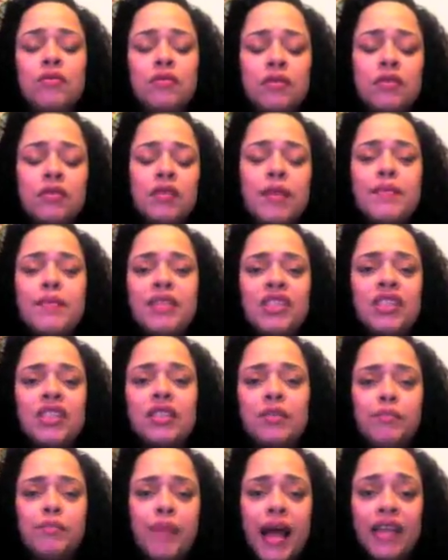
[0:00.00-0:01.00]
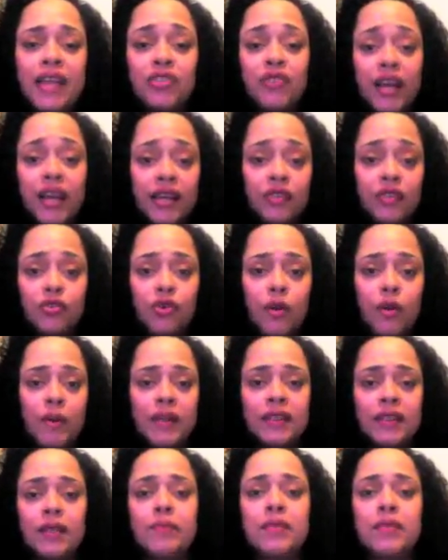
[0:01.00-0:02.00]
let me just backtrack and talk
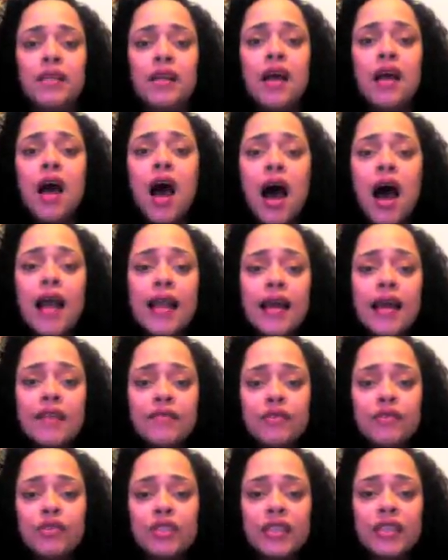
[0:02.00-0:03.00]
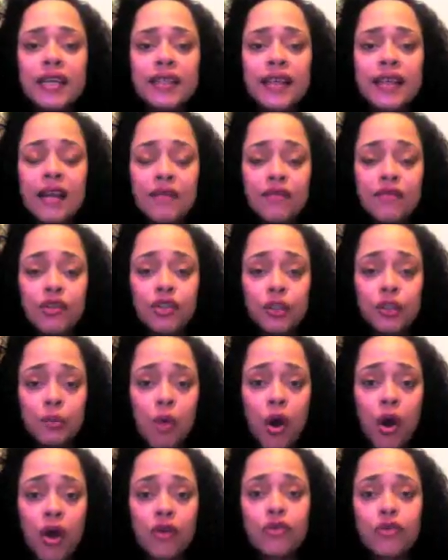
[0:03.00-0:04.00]
about something. A lot of you think that if you're
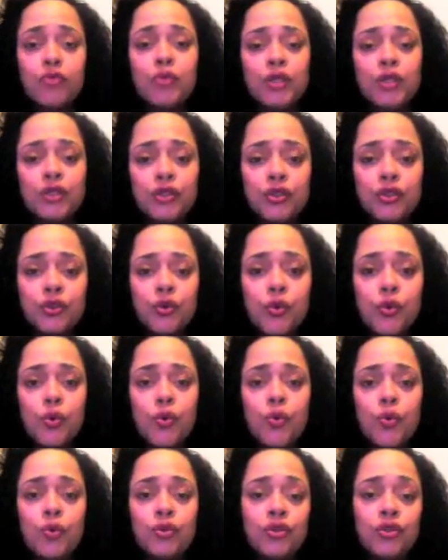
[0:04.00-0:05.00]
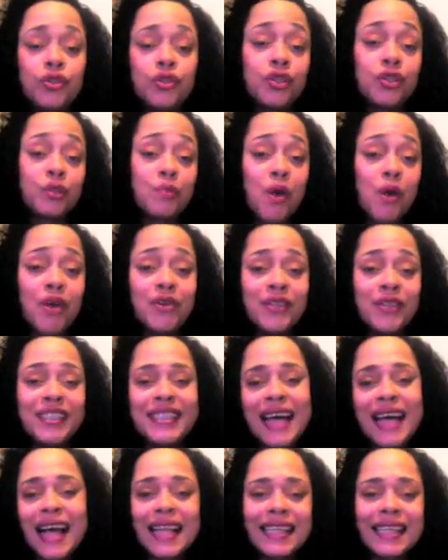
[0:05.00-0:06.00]
smart or you went to school, you're smart, you're
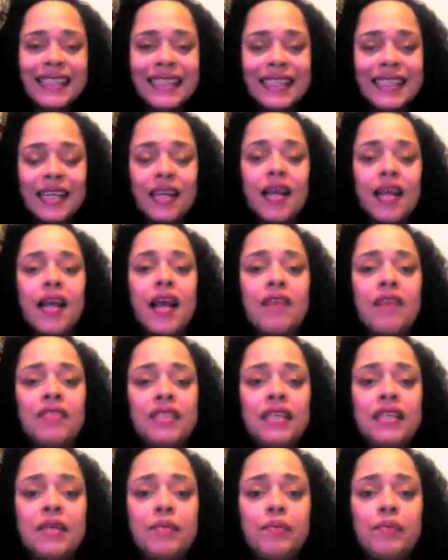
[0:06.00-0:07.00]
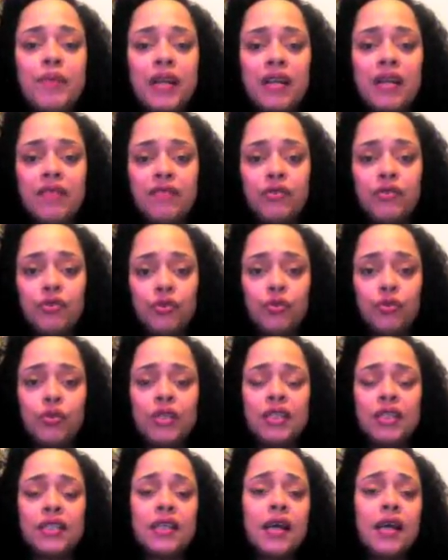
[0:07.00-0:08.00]
intelligent, and I've seen many of you do
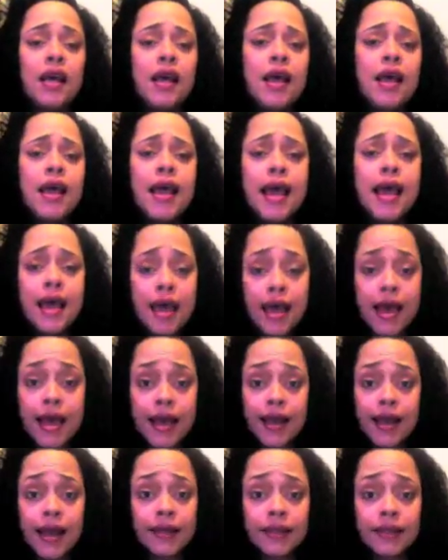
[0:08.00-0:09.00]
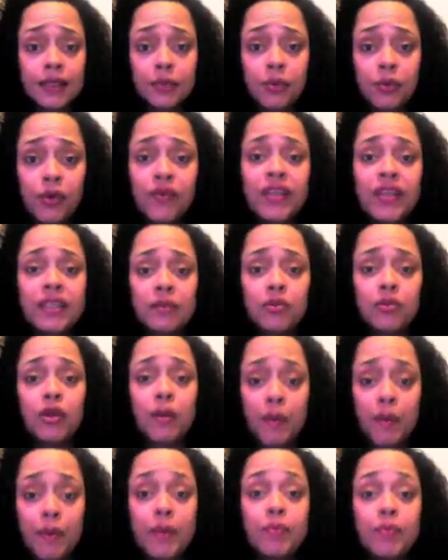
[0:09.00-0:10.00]
this, and not just Puerto Ricans, I'm talking
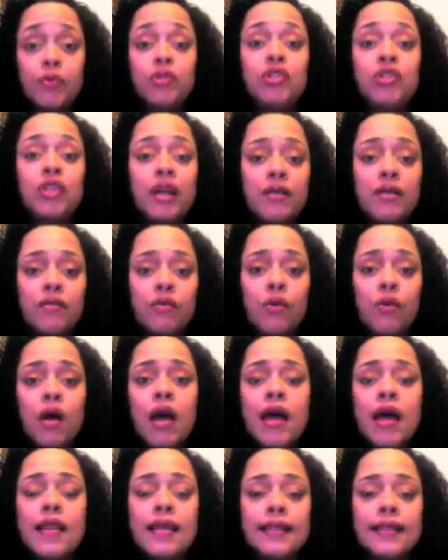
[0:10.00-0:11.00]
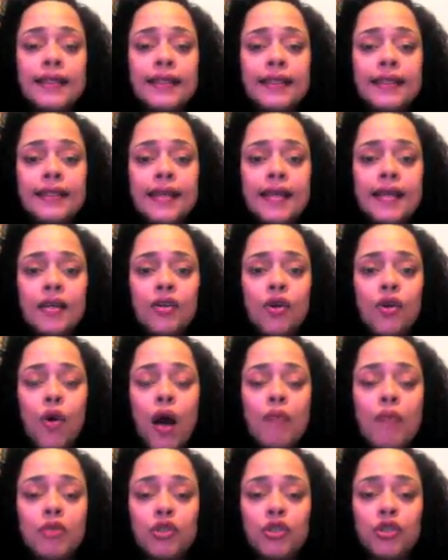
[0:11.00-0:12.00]
about people in general. They tend to think,
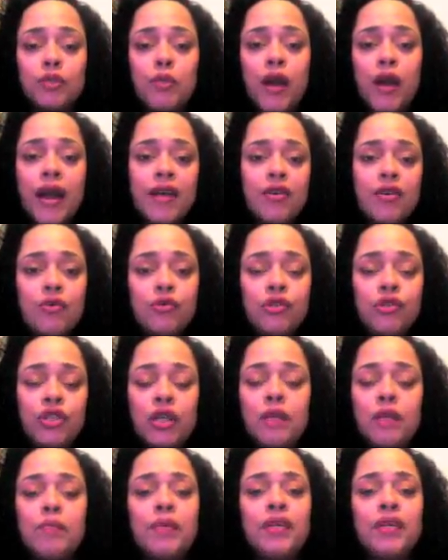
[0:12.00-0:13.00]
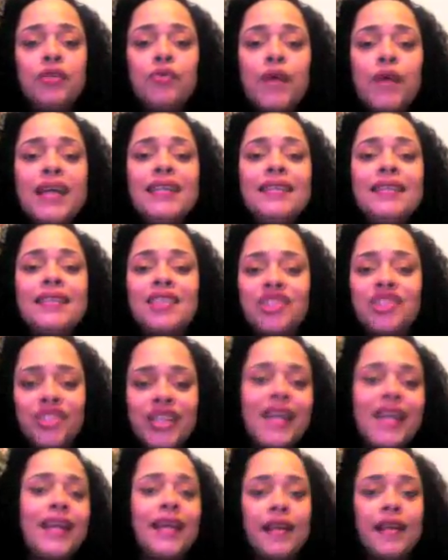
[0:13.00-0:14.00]
I'm so smart, I know shit. But you ain't
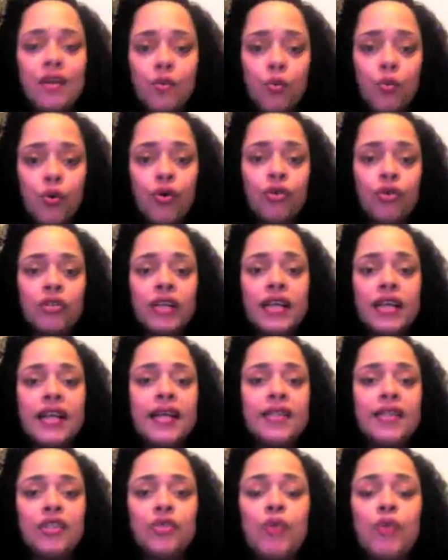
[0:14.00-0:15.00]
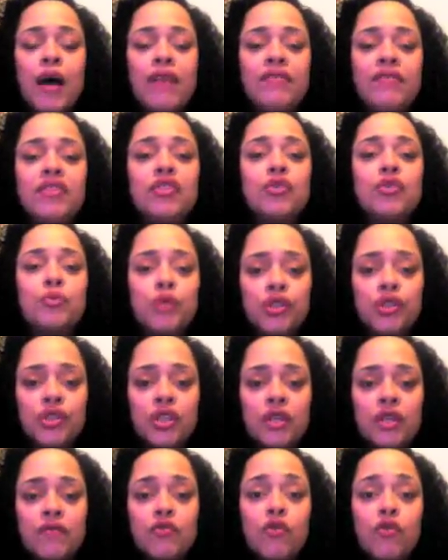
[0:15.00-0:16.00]
shit in the world unless you have
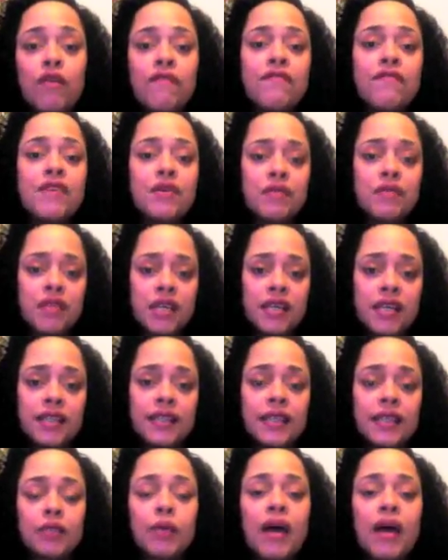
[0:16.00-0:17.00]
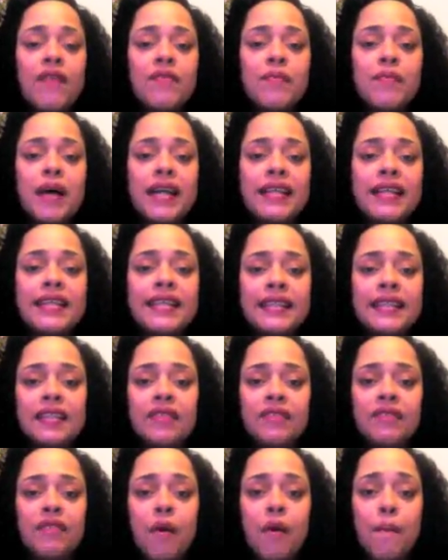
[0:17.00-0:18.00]
intuition, if you could feel things. That's why everybody thinks
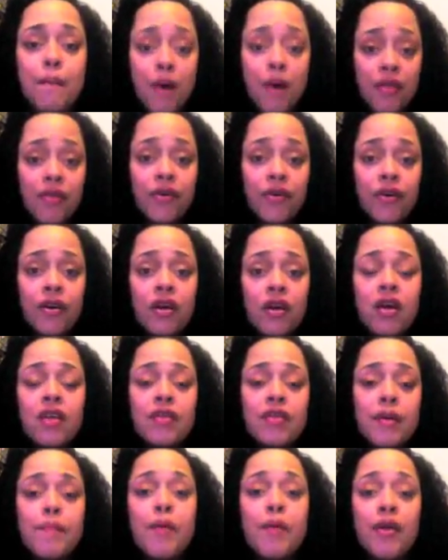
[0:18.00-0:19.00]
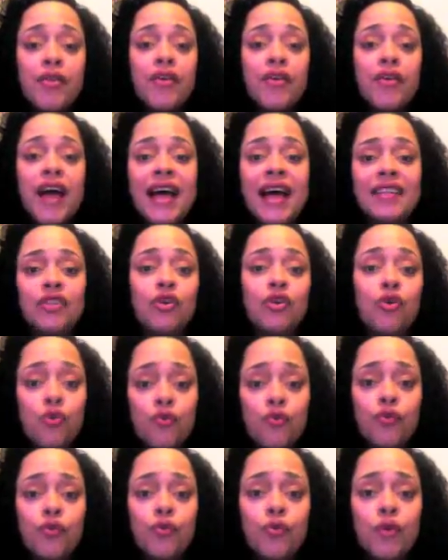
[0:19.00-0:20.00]
of the mother as a
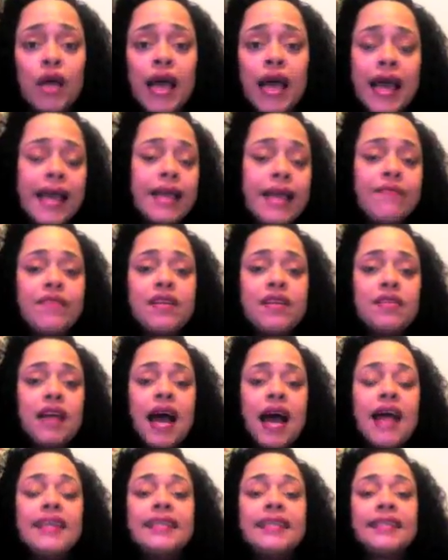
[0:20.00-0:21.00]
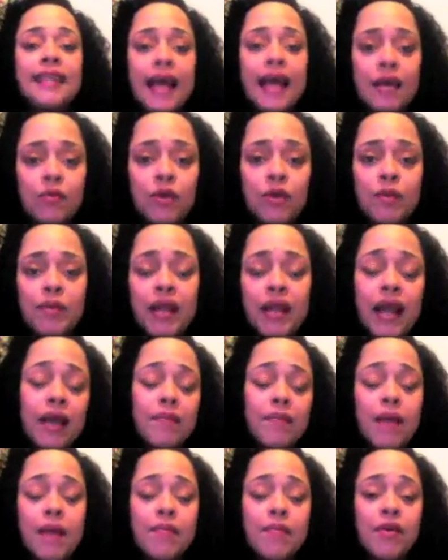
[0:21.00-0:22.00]
guru. Even Einstein would have been like,
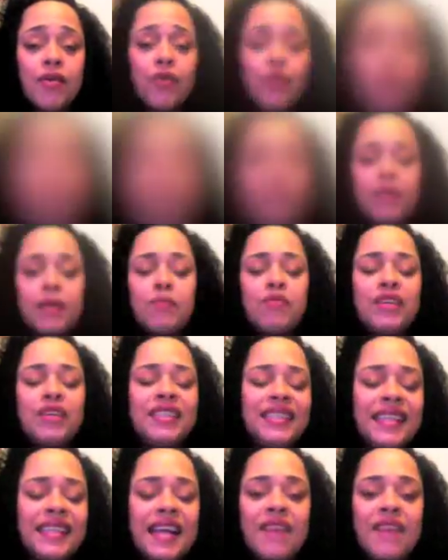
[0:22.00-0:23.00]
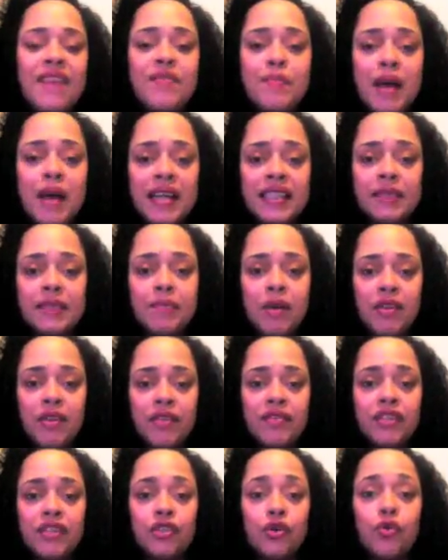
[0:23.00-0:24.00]
my mother always said. For some reason, everybody's
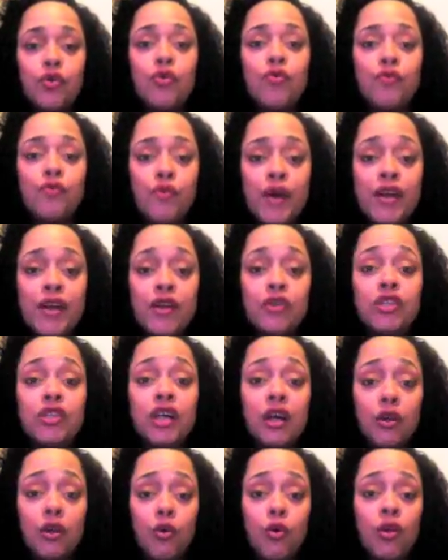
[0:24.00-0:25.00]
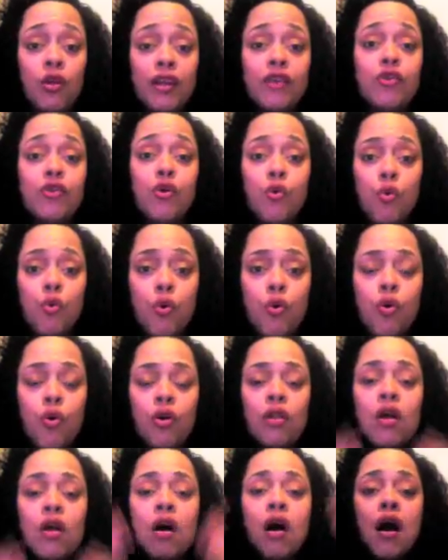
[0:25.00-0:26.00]
mother is a guru and a tell-all and
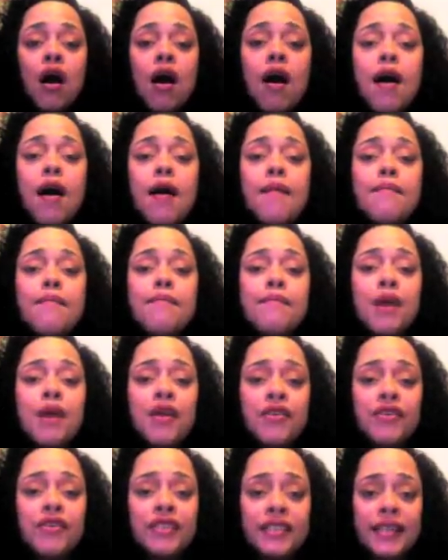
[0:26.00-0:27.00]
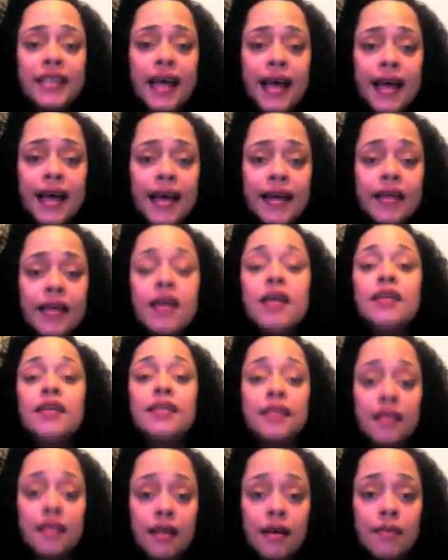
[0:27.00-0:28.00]
know-all. Mother said
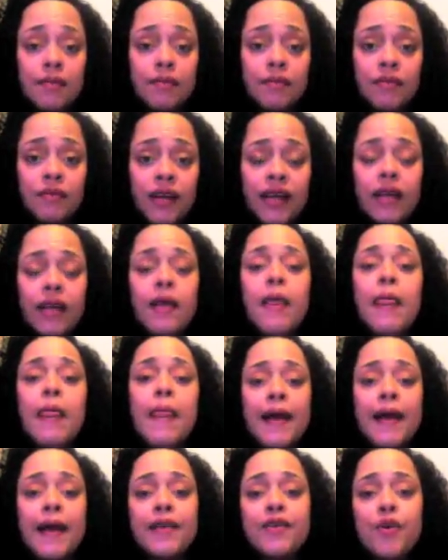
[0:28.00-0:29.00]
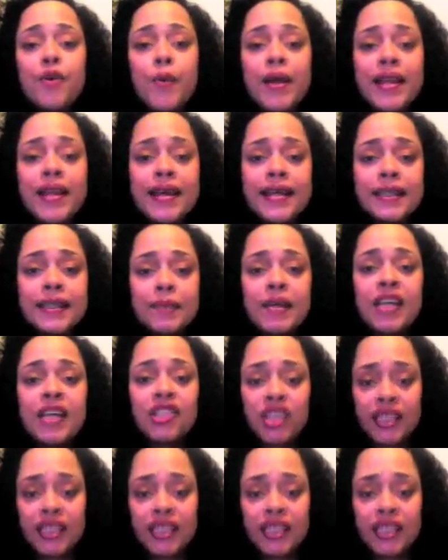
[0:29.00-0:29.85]
to them, right? And you know why that is? Because she has